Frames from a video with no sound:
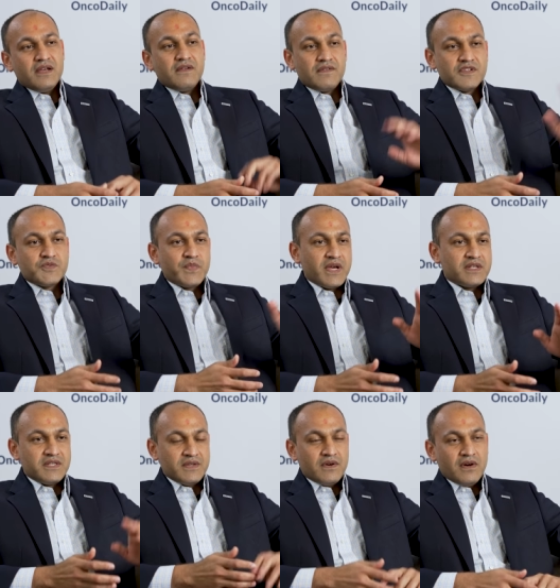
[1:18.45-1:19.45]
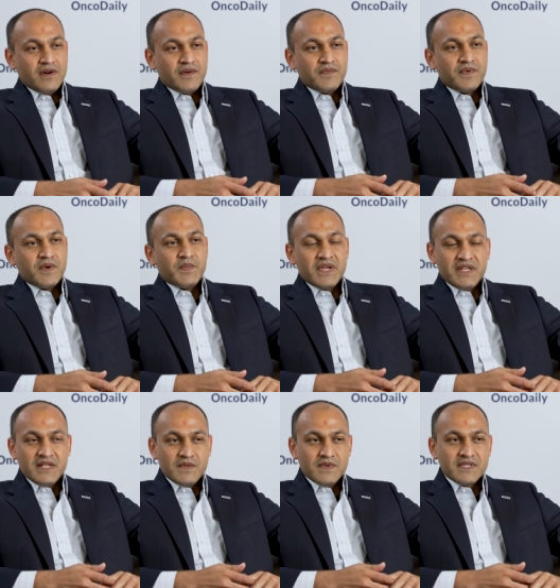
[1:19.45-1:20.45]
irrespective of uh,
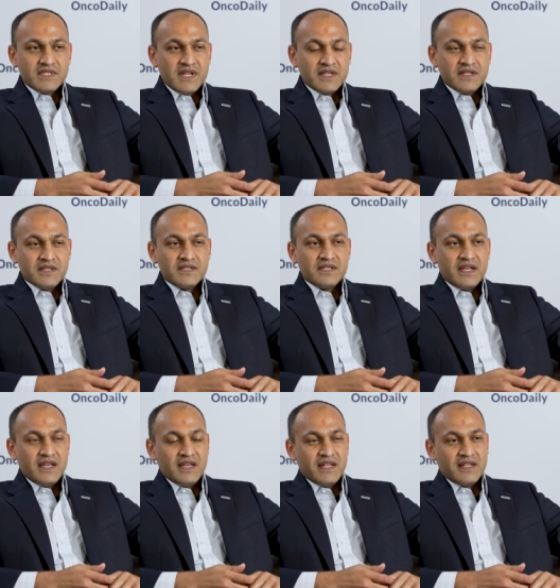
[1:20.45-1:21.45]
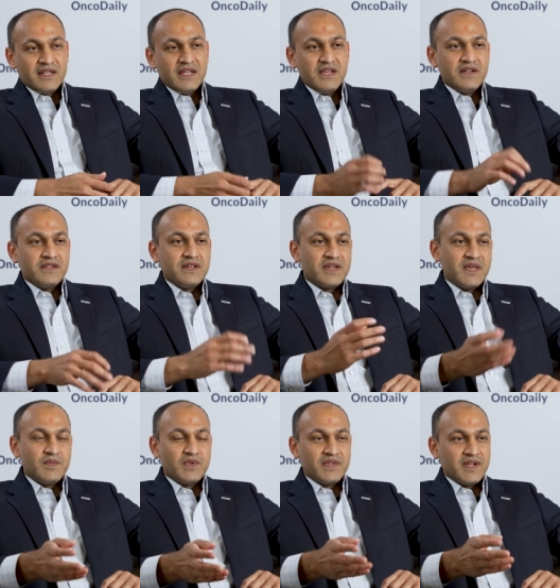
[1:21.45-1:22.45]
PDL1 status. And here the
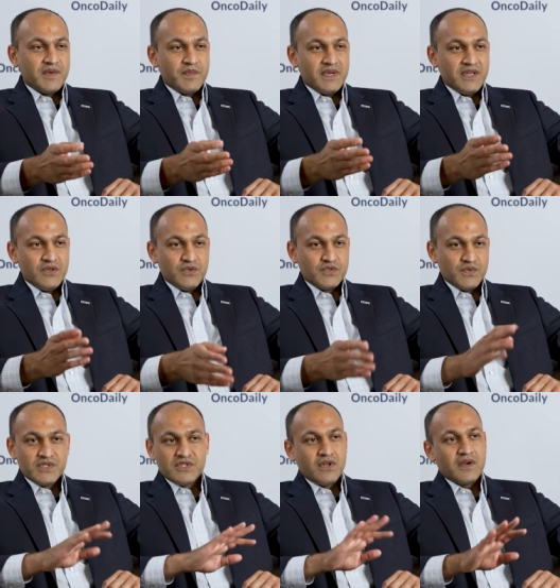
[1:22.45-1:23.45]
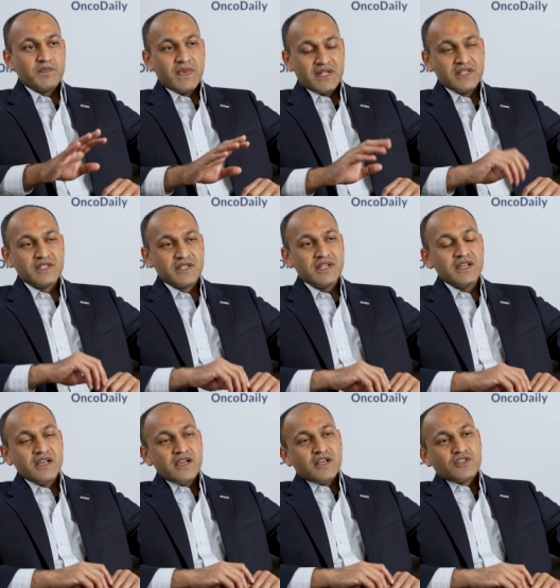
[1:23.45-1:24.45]
chemotherapy use was not mandatory.
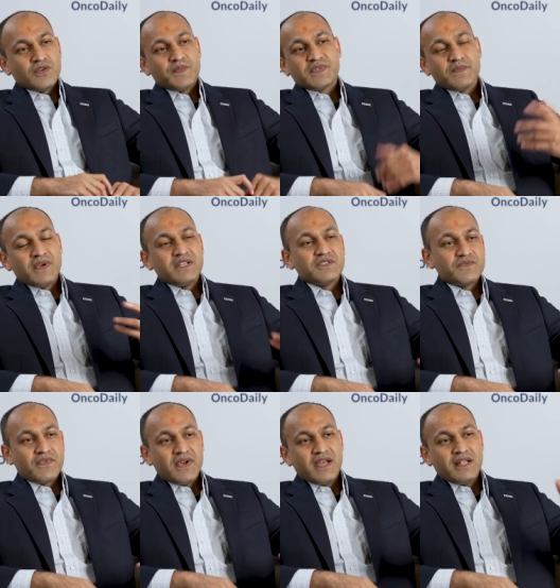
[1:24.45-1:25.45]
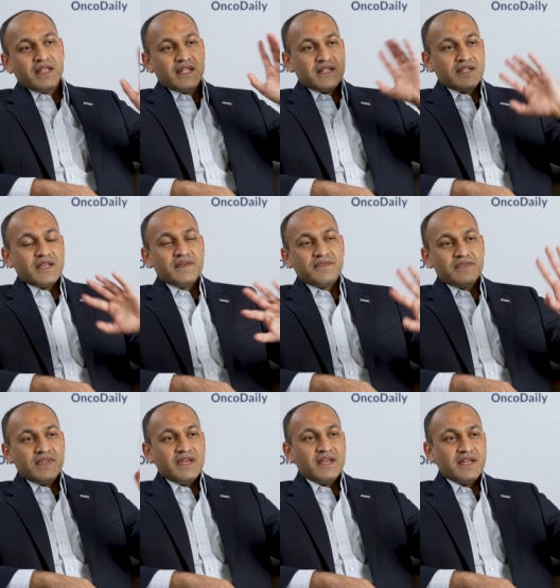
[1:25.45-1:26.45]
So if somebody is frail and
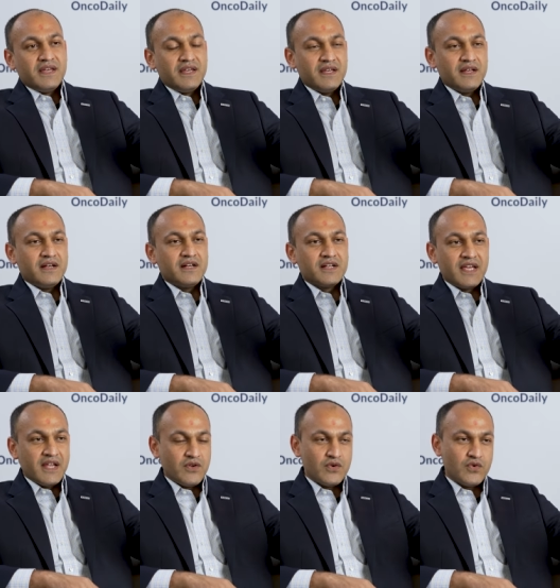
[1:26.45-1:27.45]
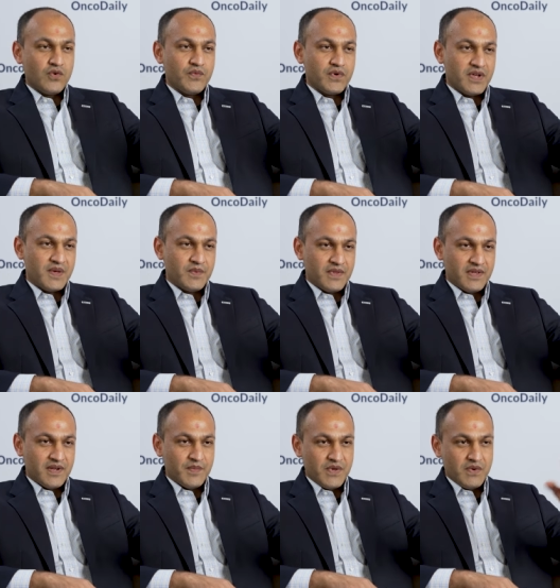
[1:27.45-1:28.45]
if they uh, cannot go for
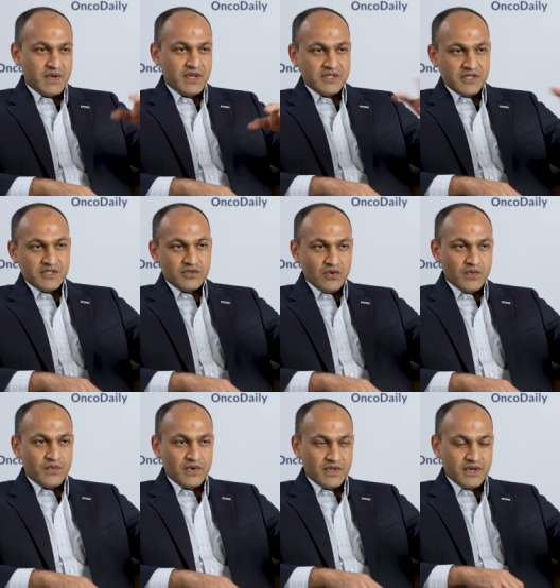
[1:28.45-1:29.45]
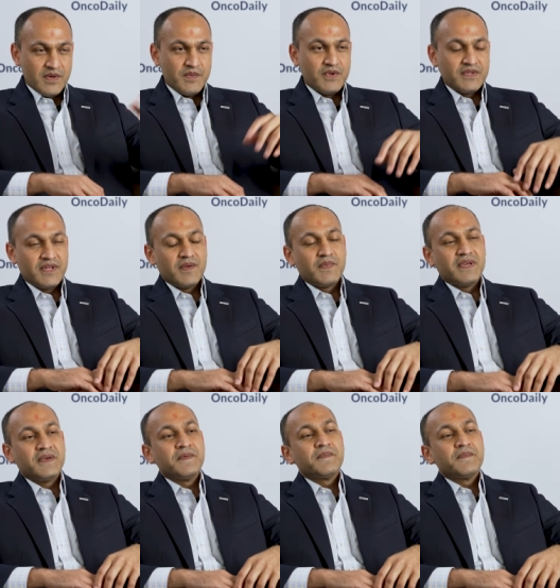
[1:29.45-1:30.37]
chemotherapy, you can just go for the immunotherapy.